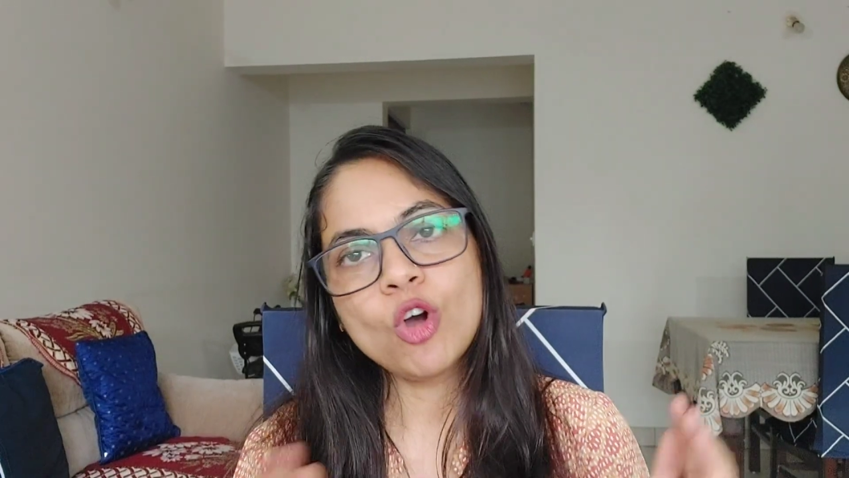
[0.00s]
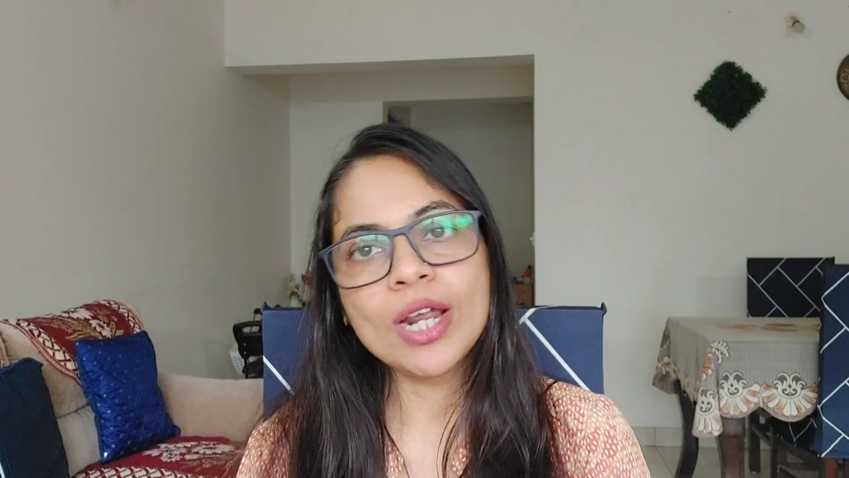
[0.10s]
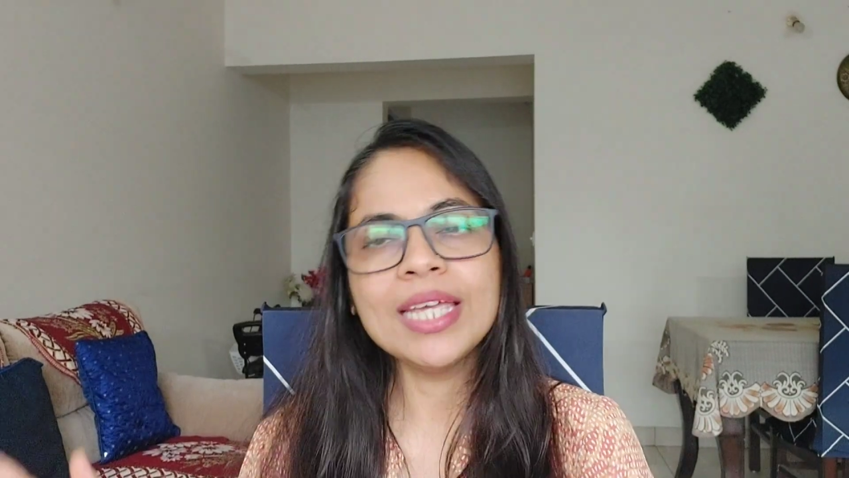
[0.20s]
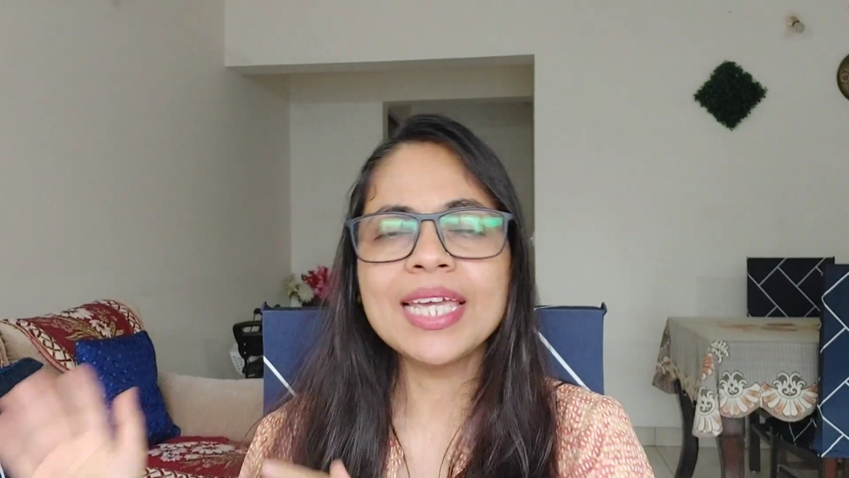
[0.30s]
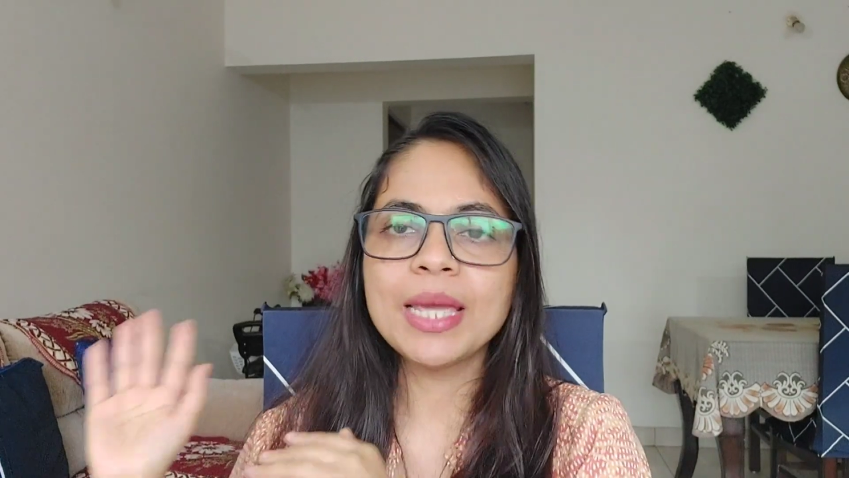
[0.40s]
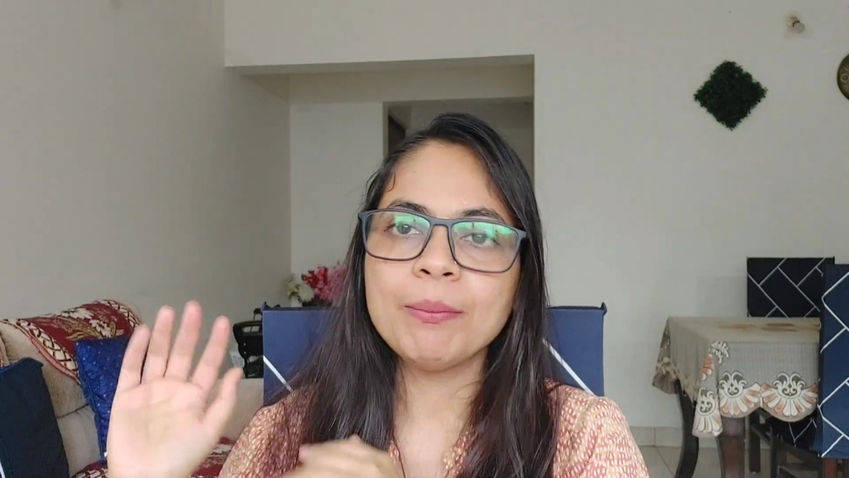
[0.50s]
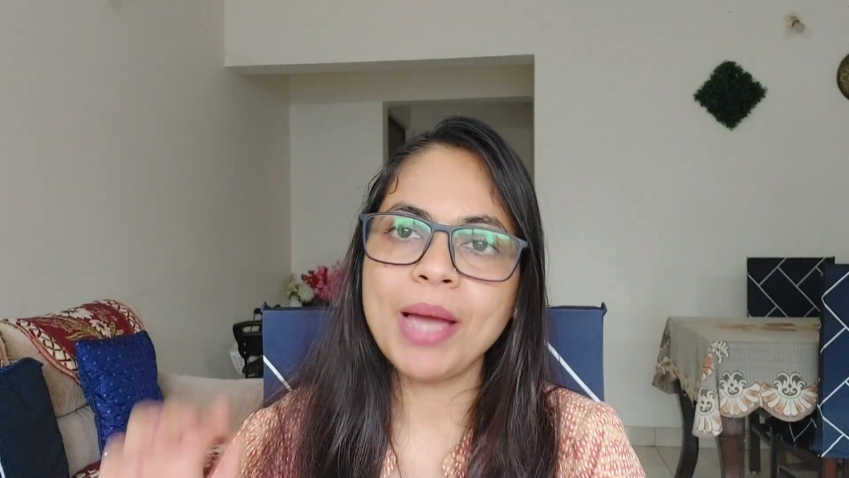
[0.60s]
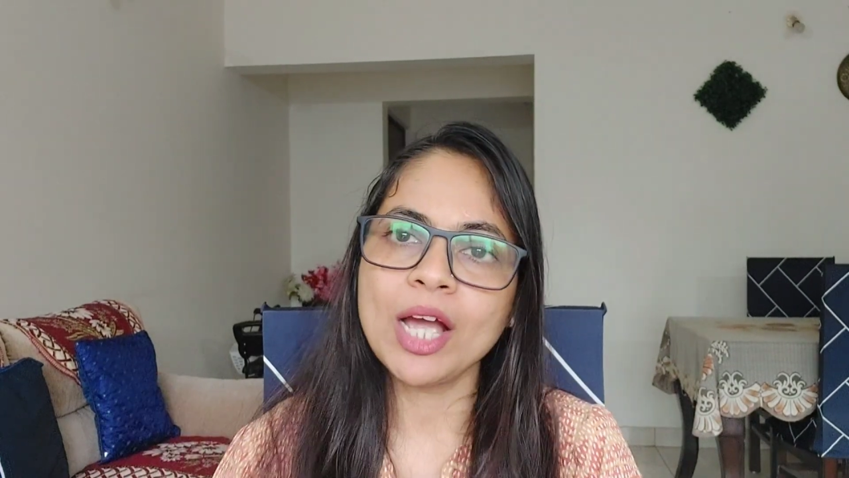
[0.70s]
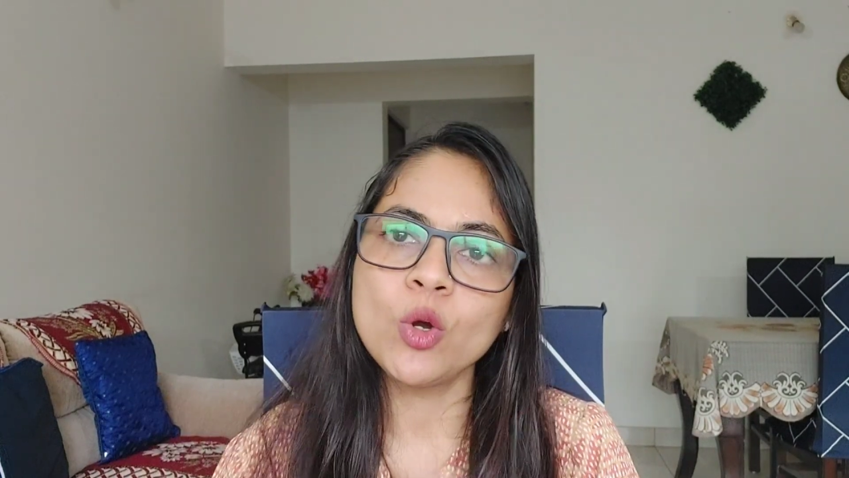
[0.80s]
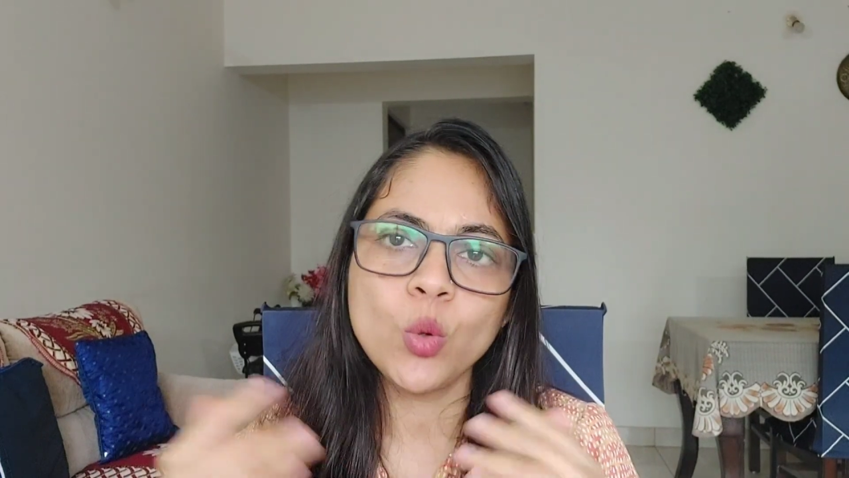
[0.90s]
or I came
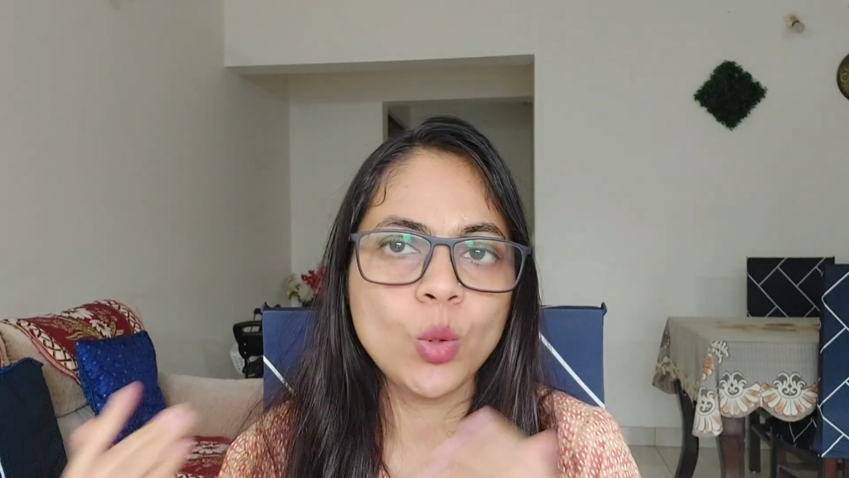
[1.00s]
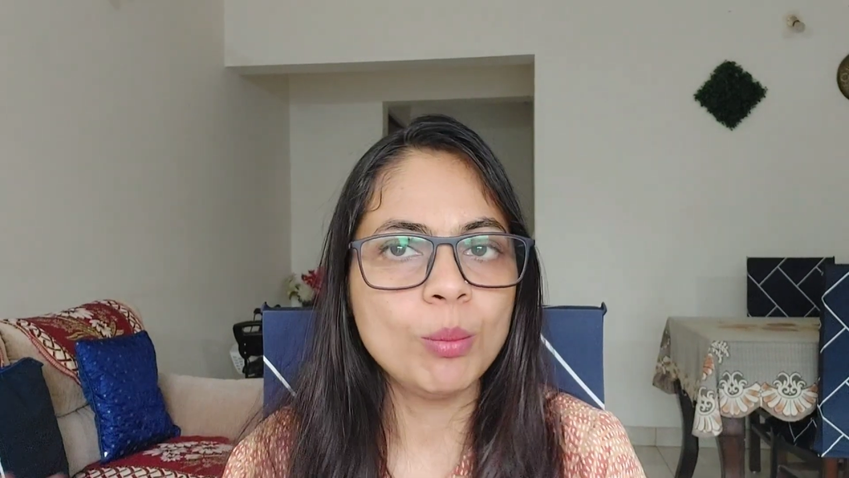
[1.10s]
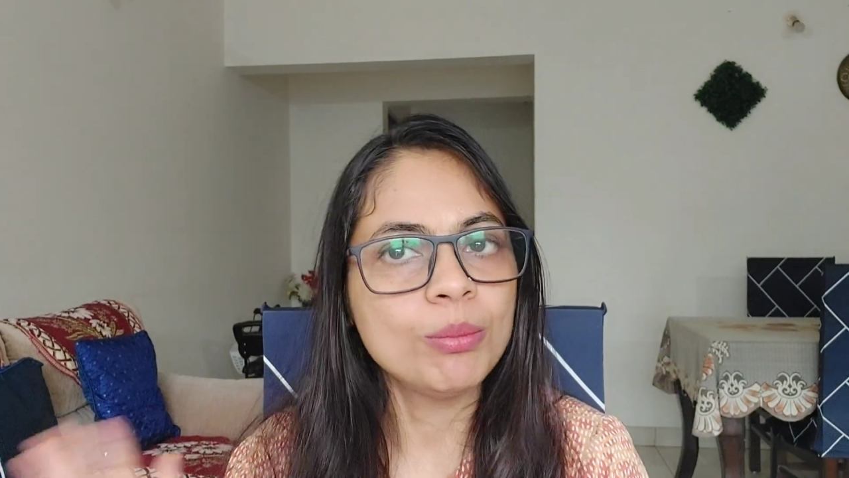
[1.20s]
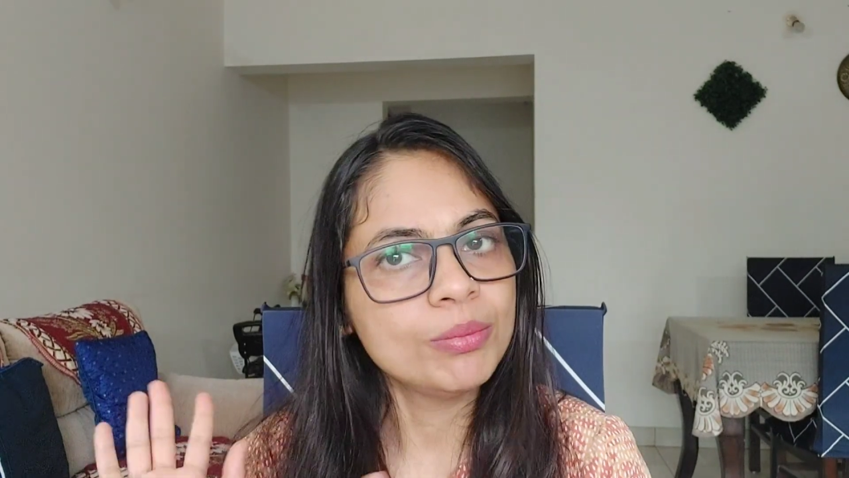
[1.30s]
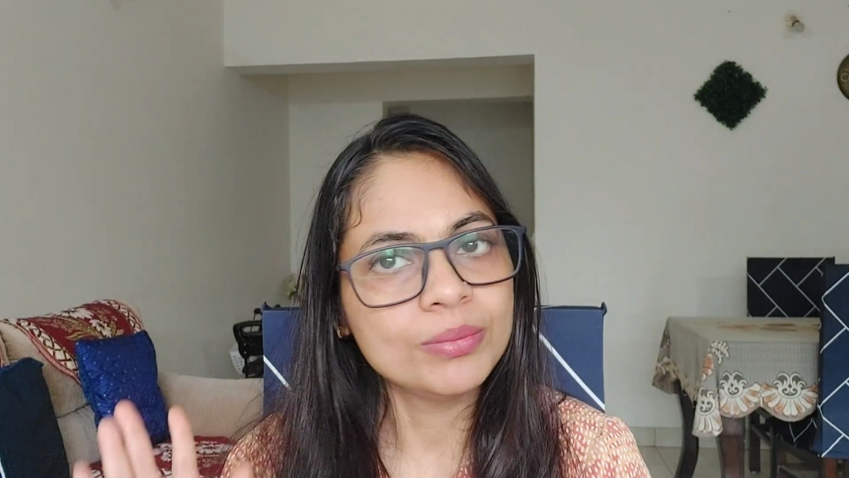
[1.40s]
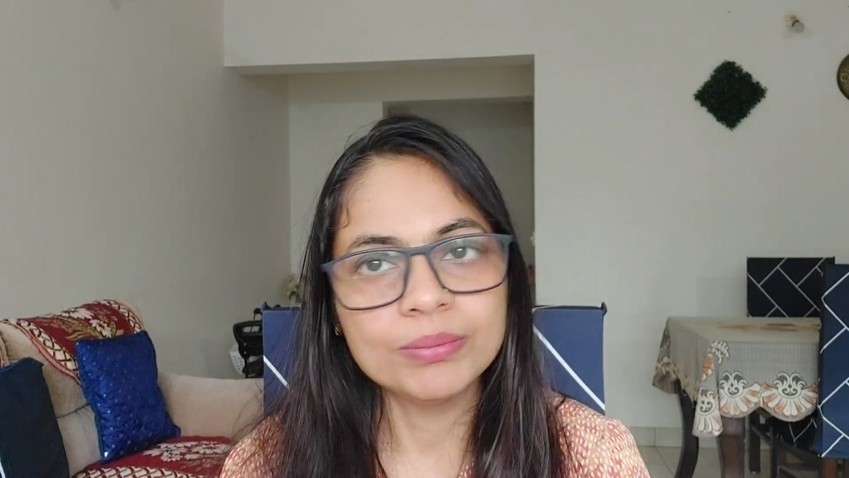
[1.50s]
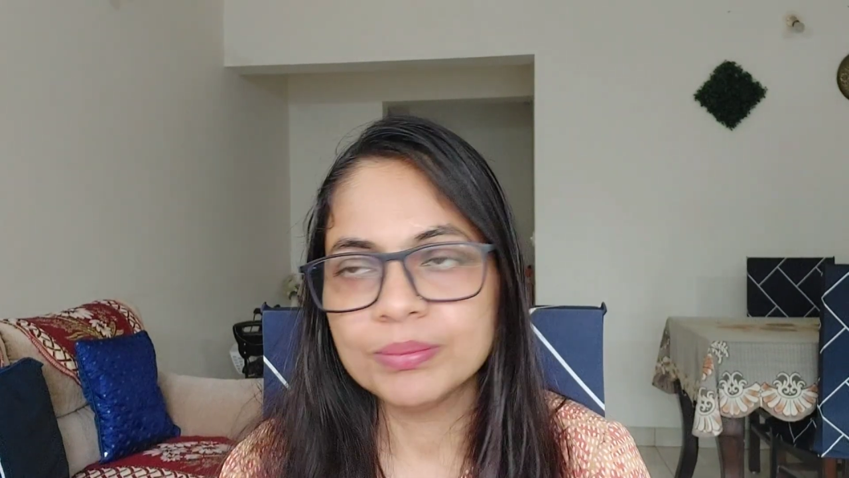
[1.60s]
back home